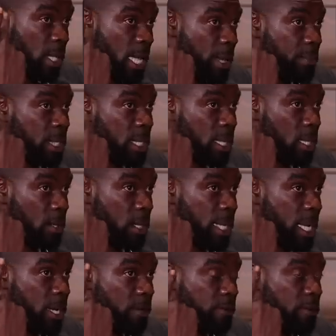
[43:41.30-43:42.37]
let me tell you,
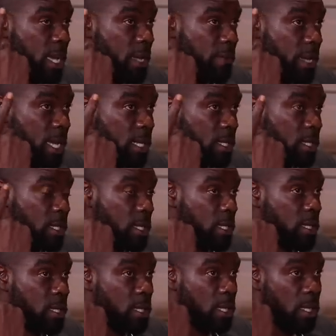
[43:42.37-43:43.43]
95,
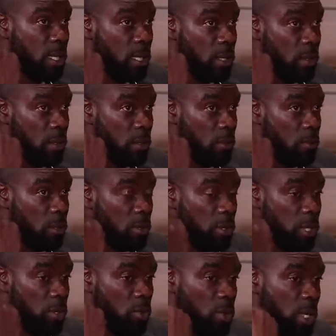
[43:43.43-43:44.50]
96, we
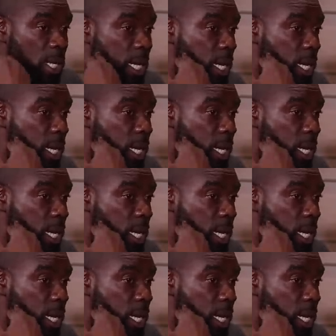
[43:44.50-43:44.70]
were doing